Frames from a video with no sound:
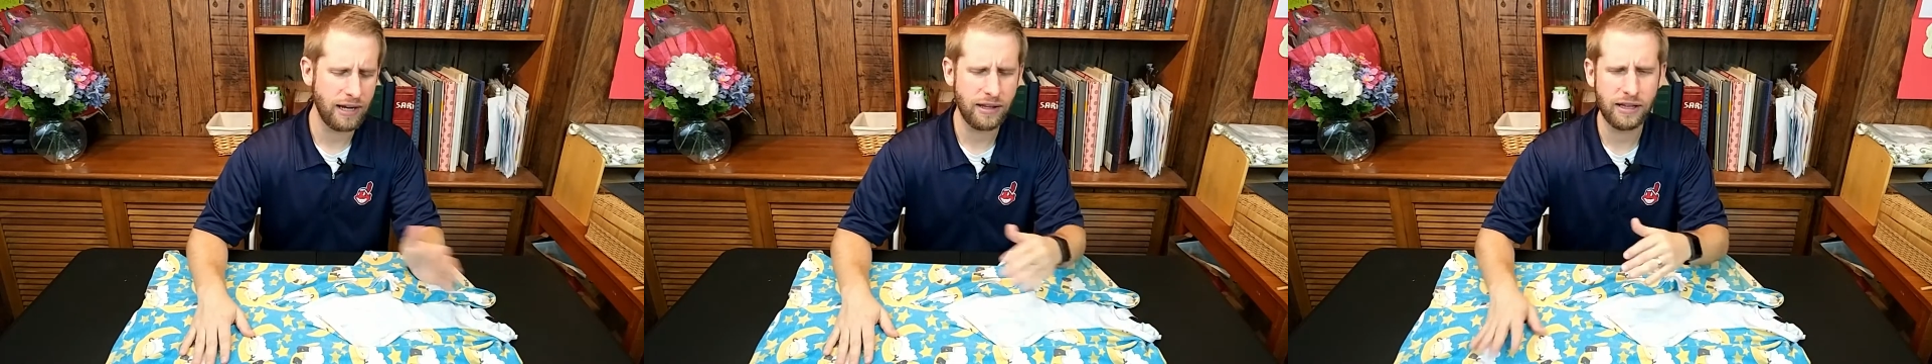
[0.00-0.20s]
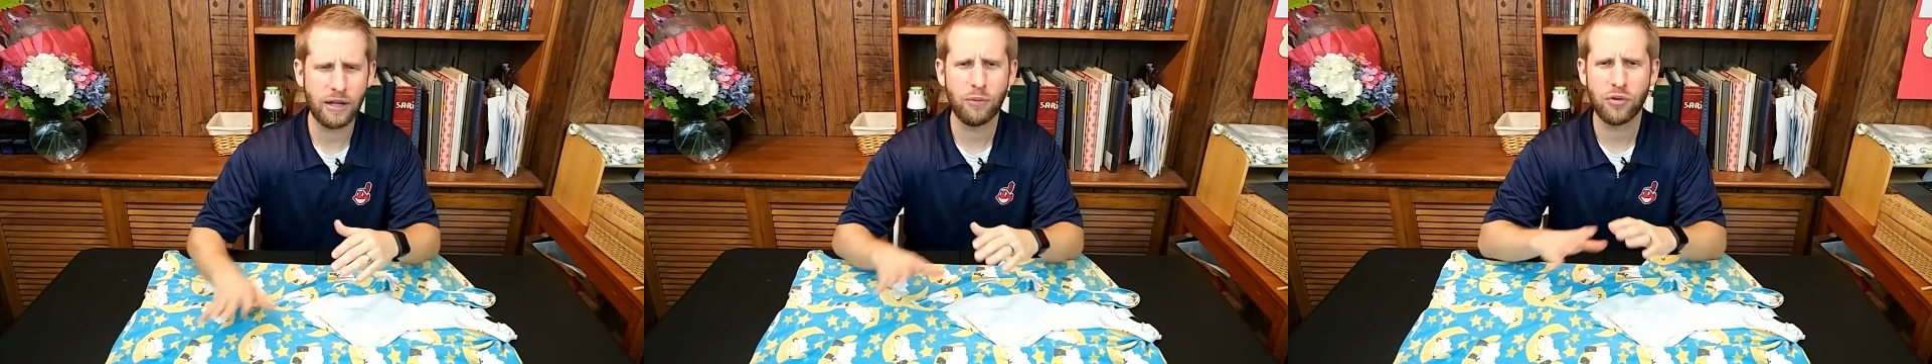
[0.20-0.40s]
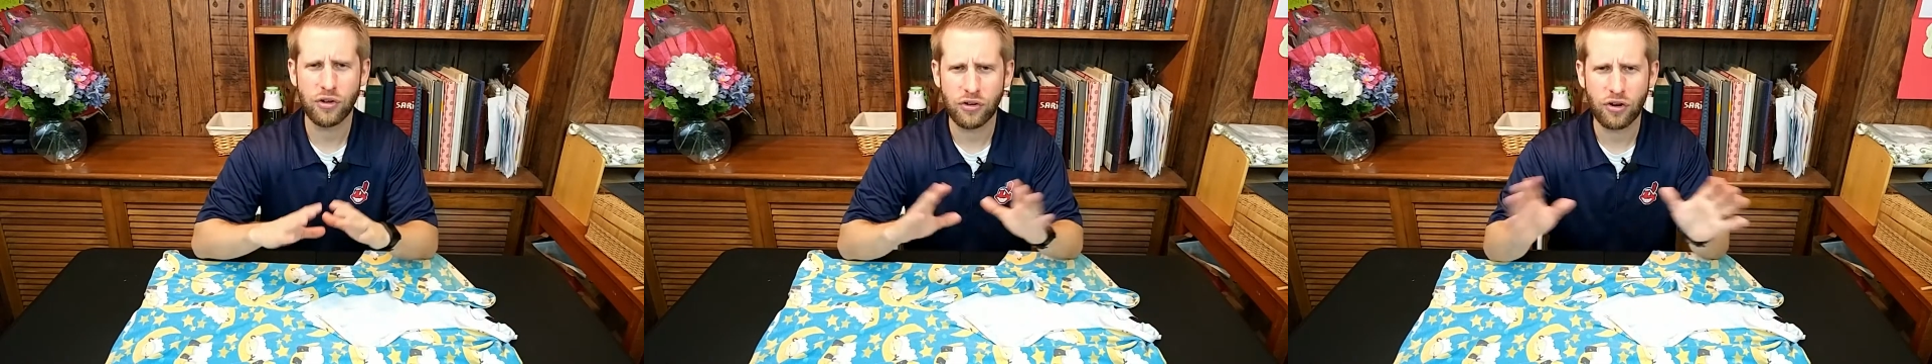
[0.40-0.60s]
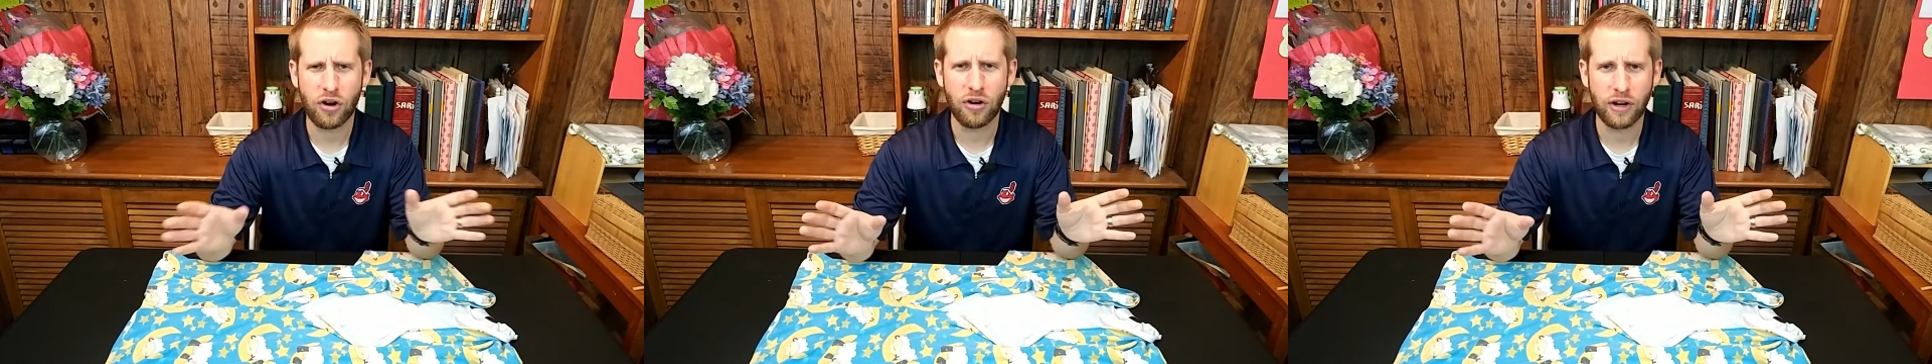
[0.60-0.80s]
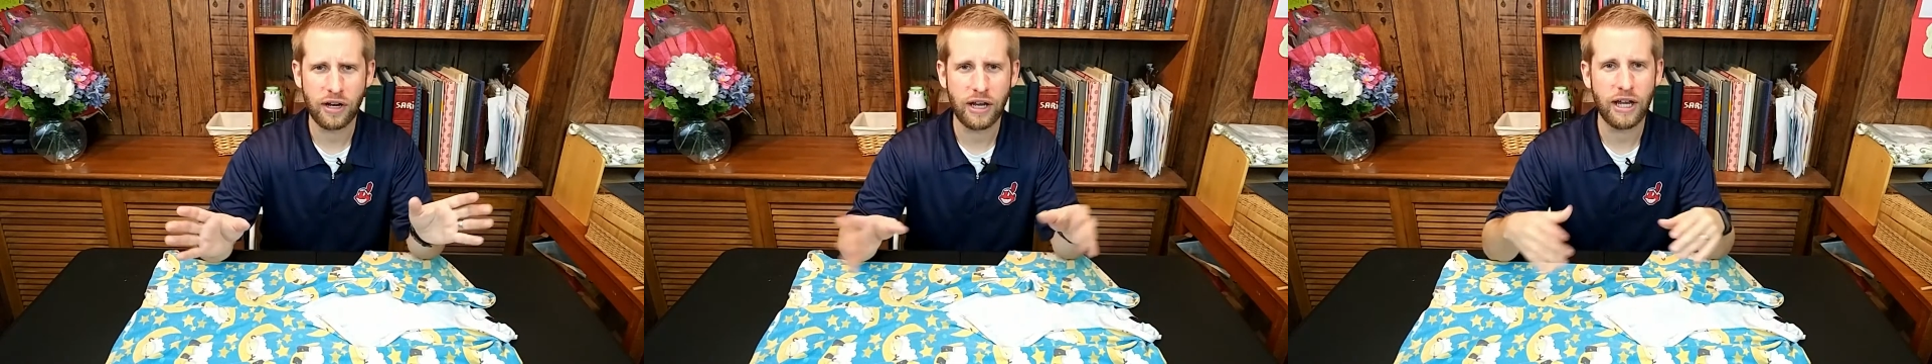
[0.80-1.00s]
I think that was the
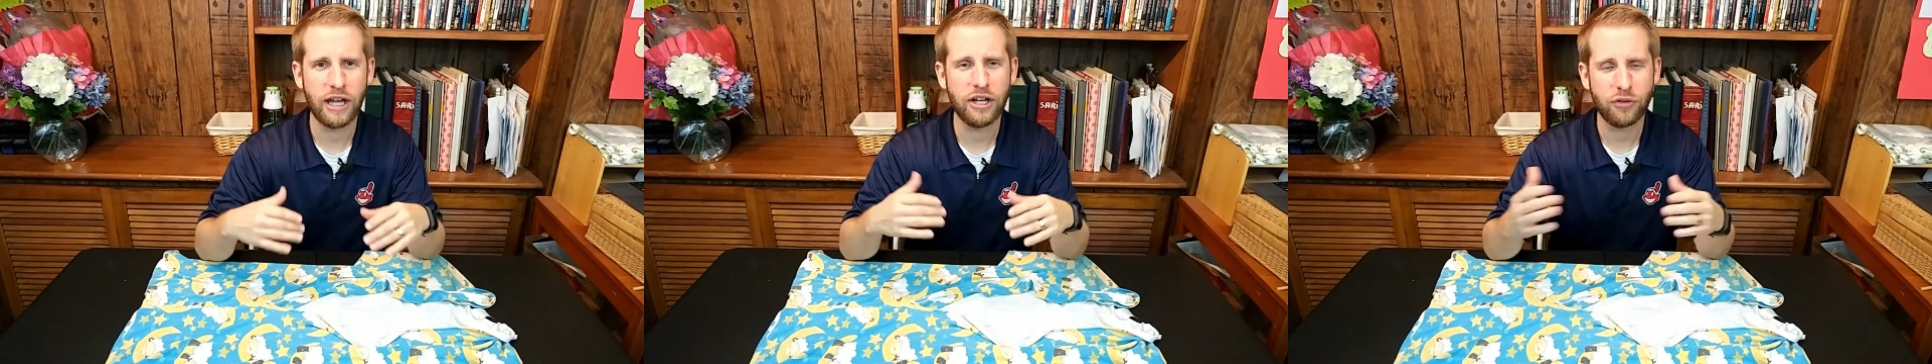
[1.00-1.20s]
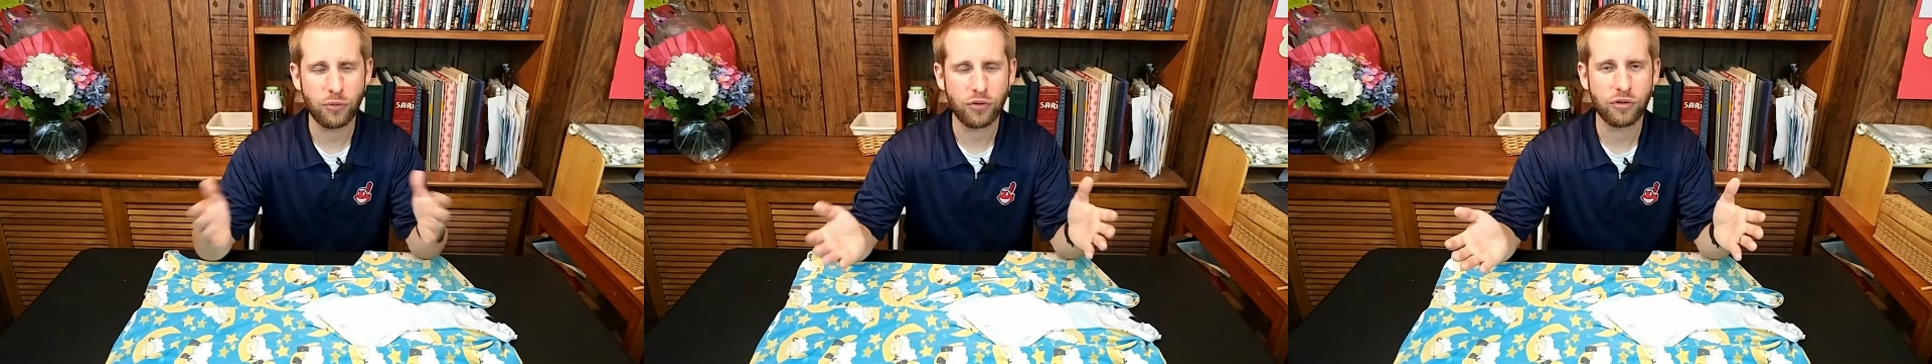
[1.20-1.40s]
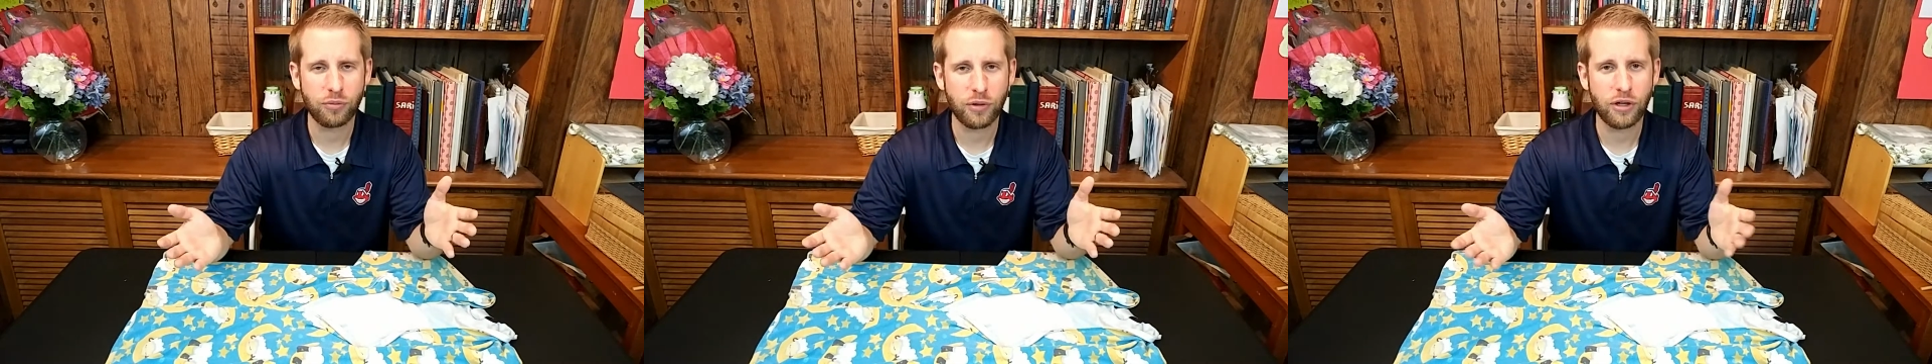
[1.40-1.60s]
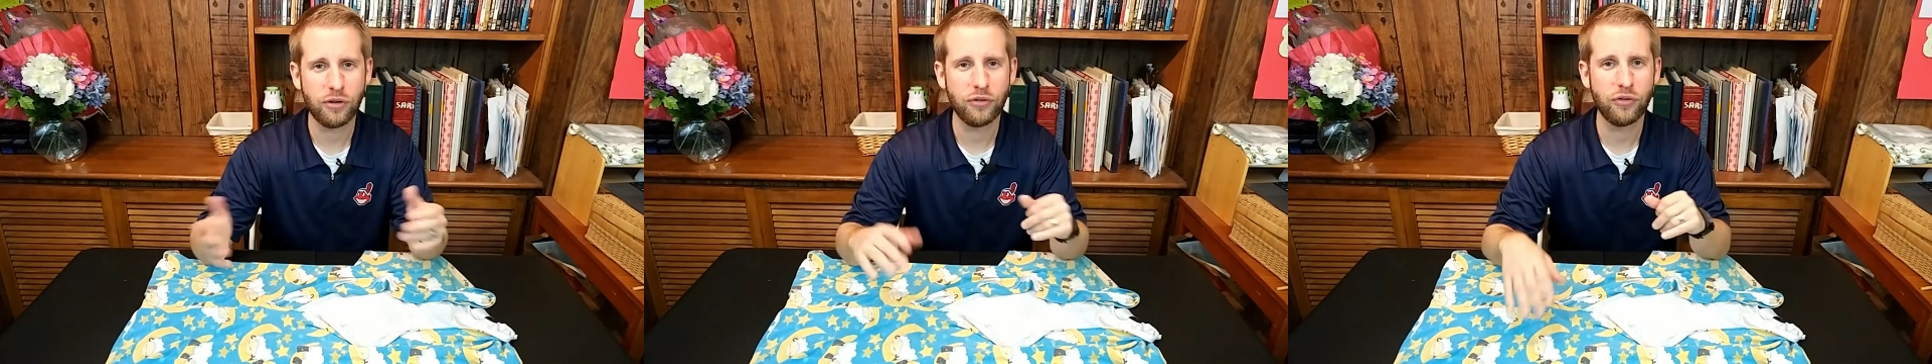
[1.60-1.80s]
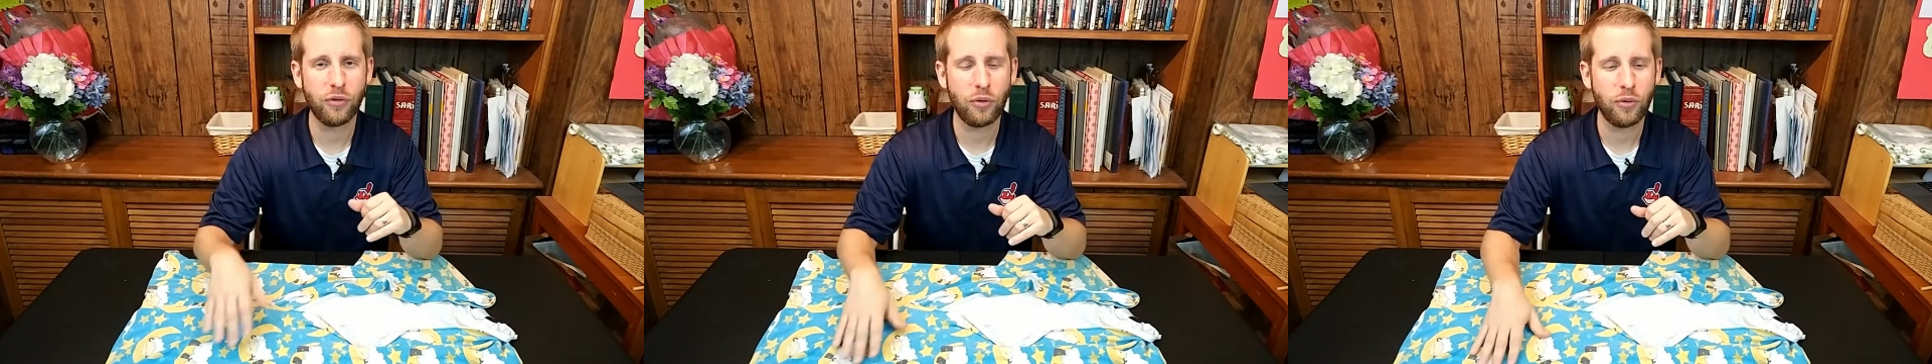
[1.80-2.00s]
target age, was 3
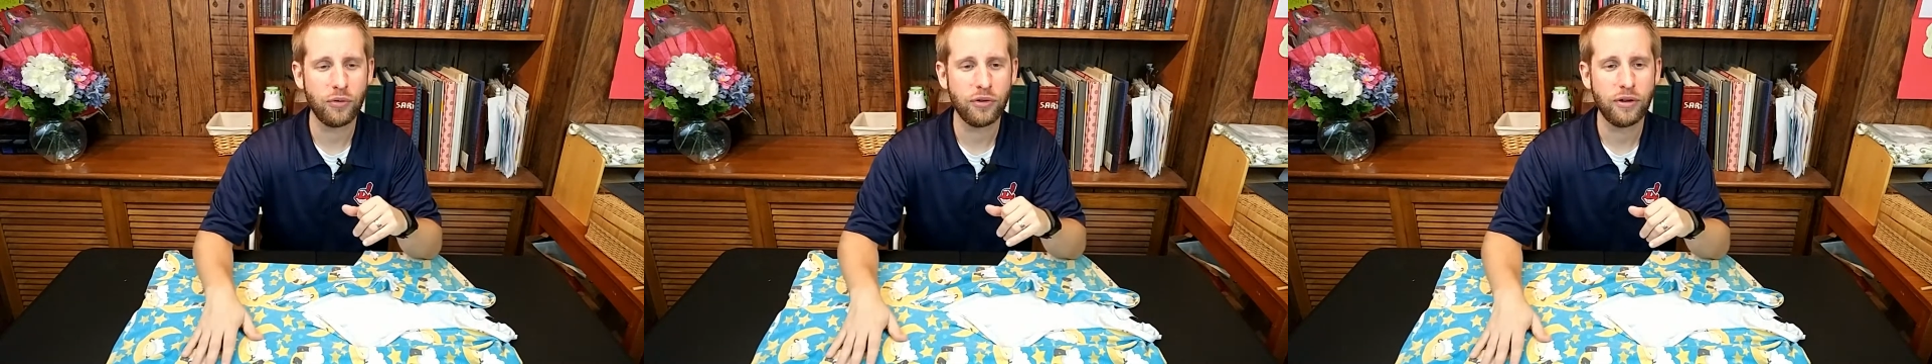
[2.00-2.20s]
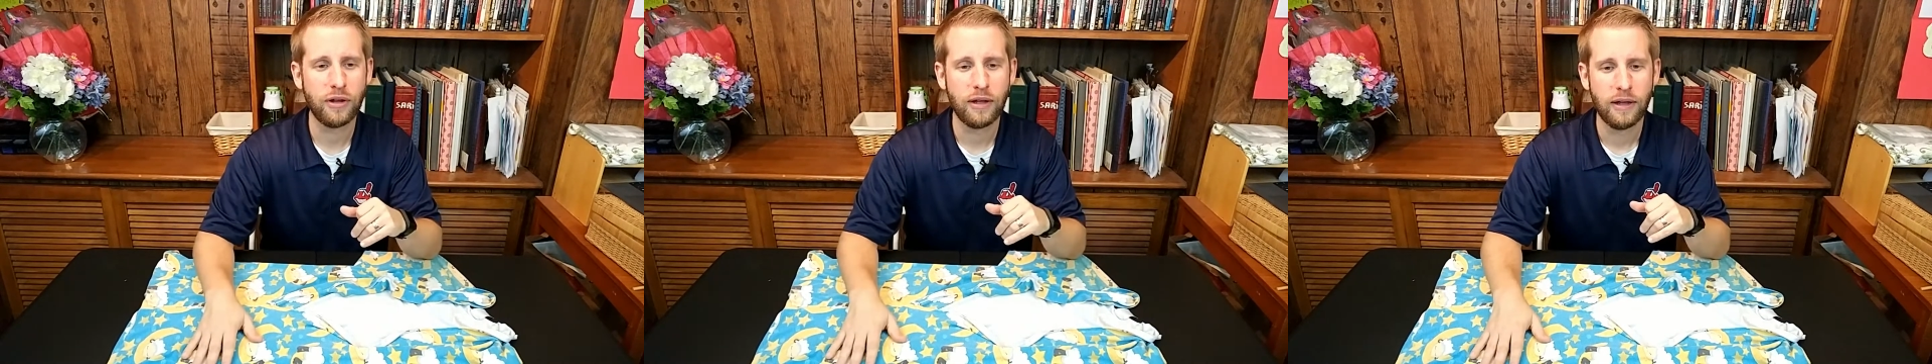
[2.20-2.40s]
years old.